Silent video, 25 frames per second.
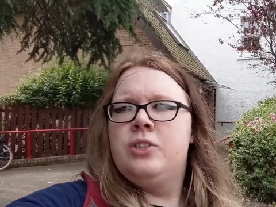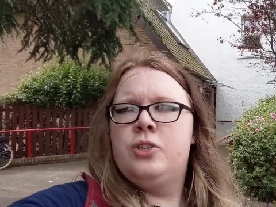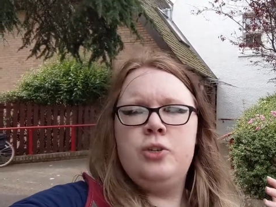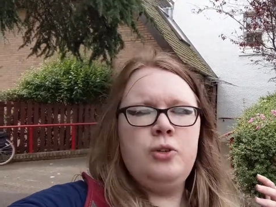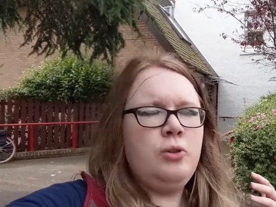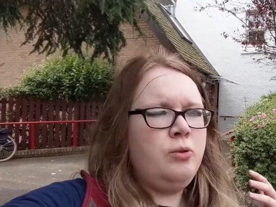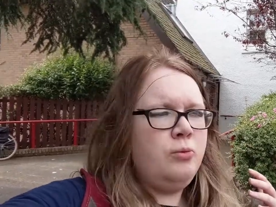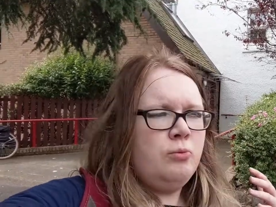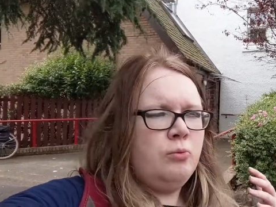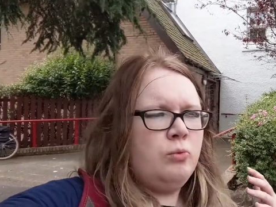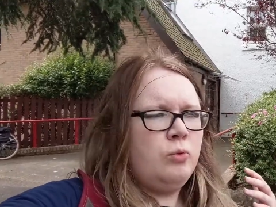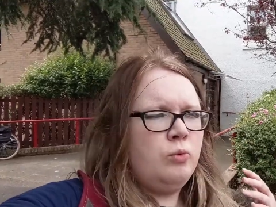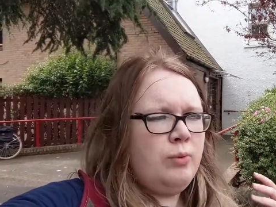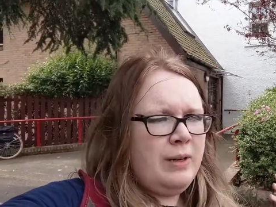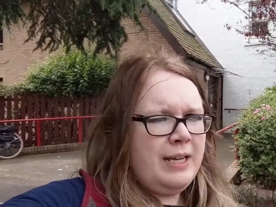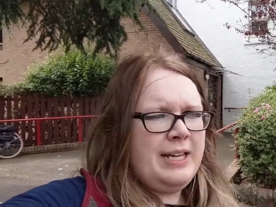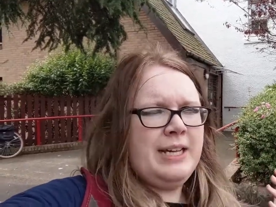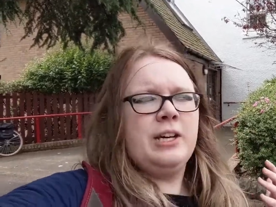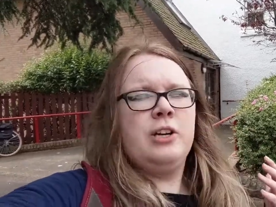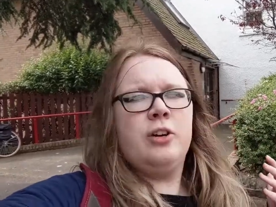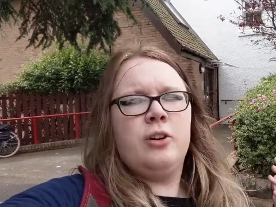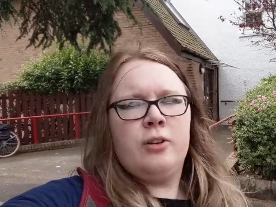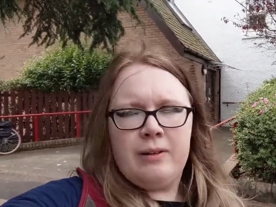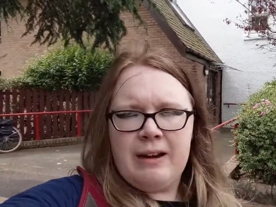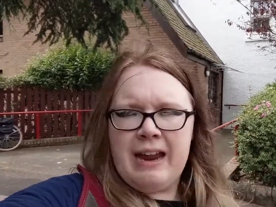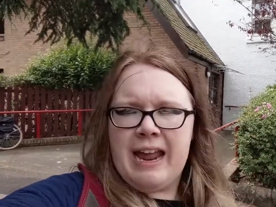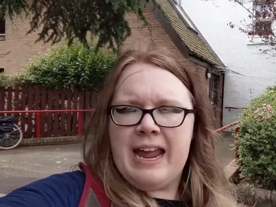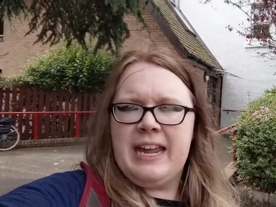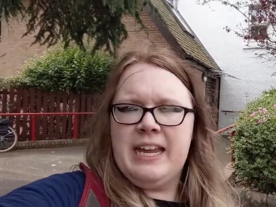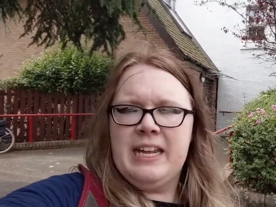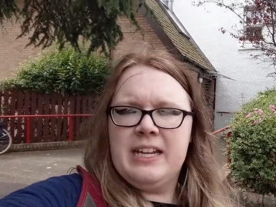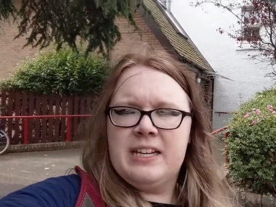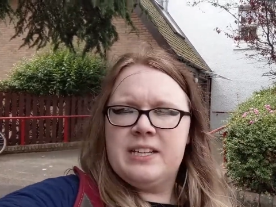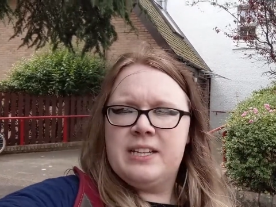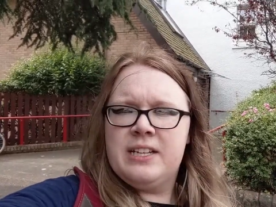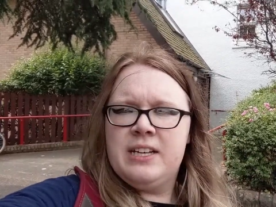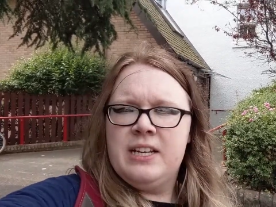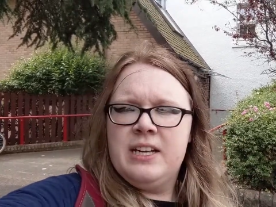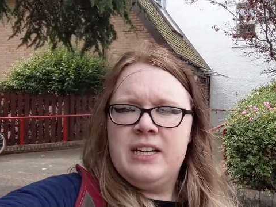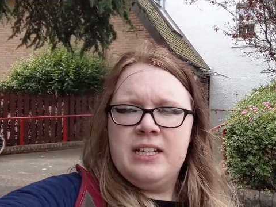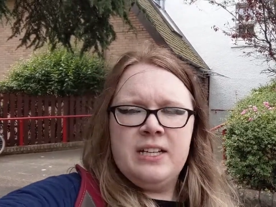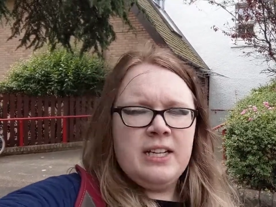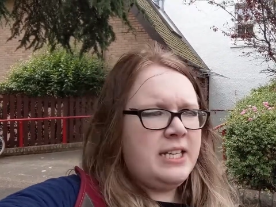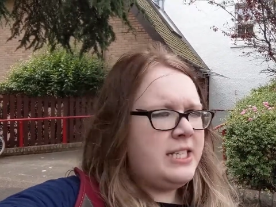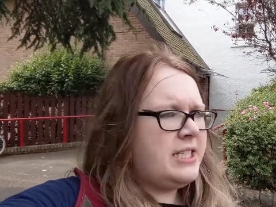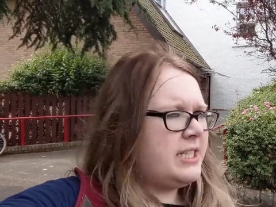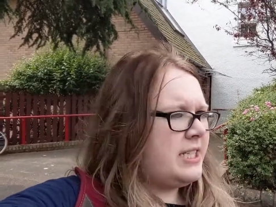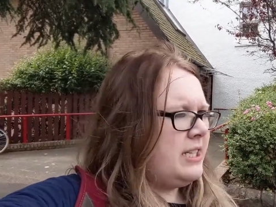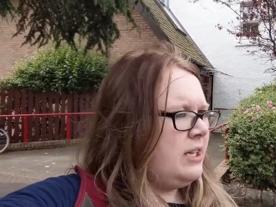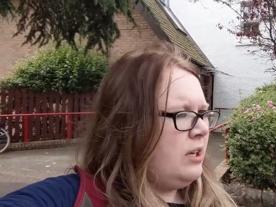to recreate
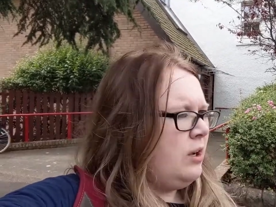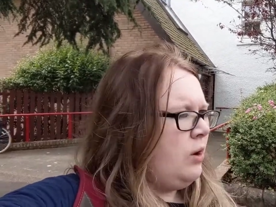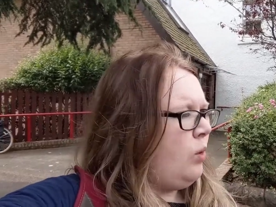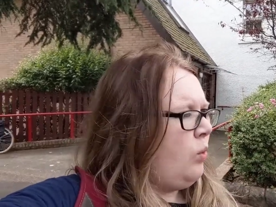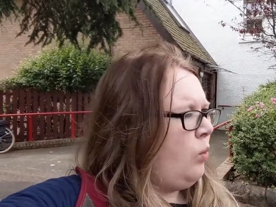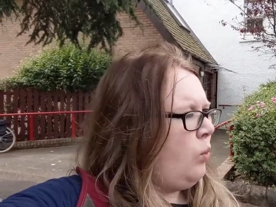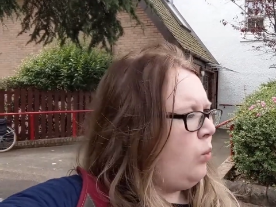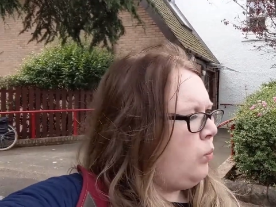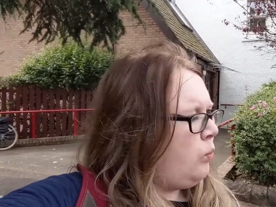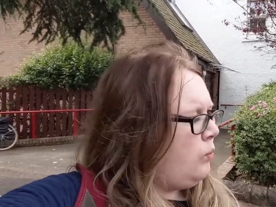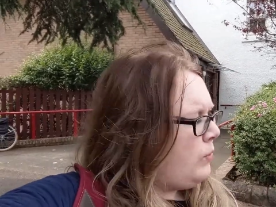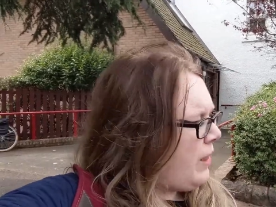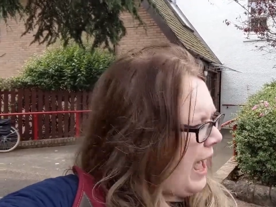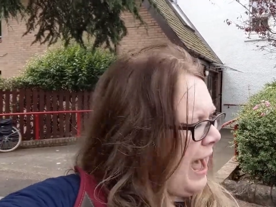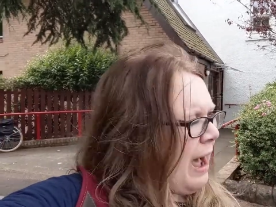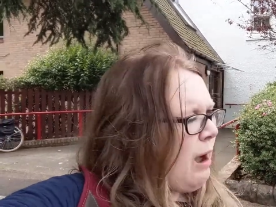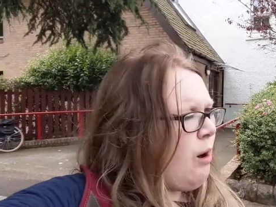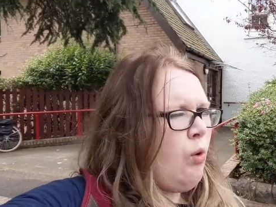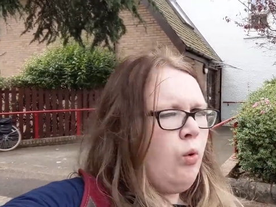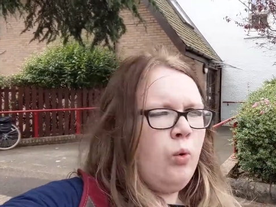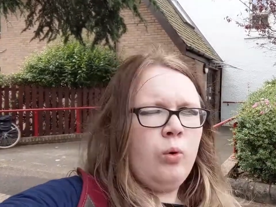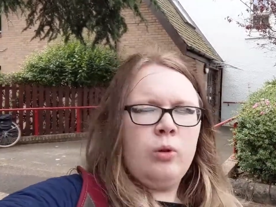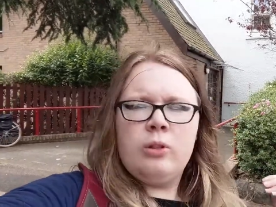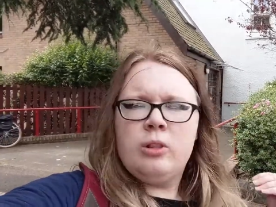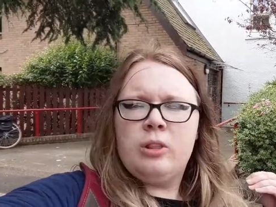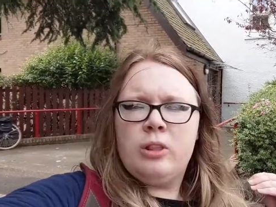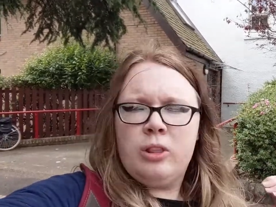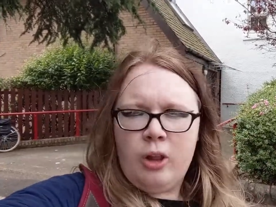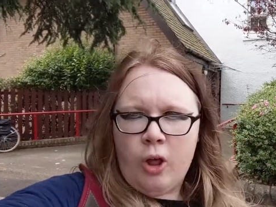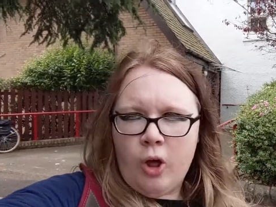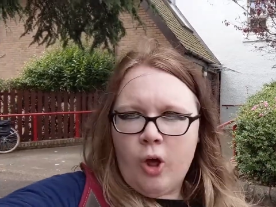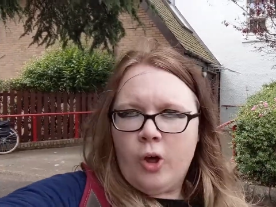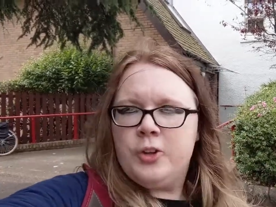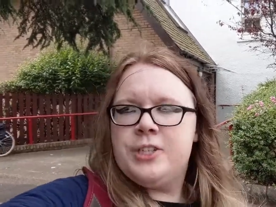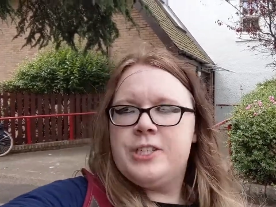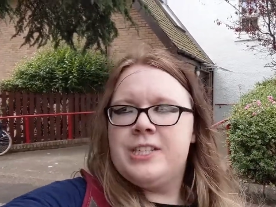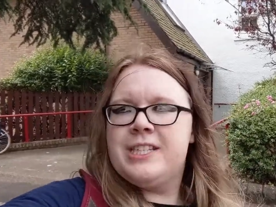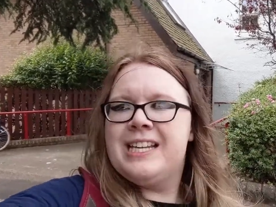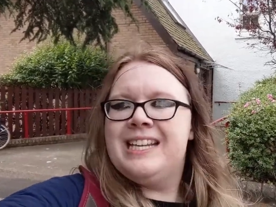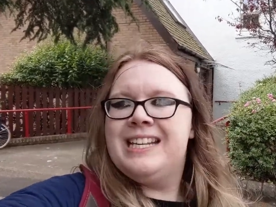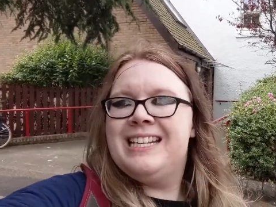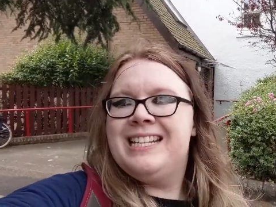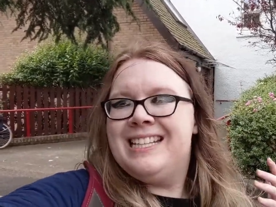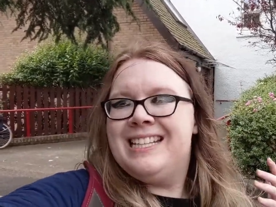this now lost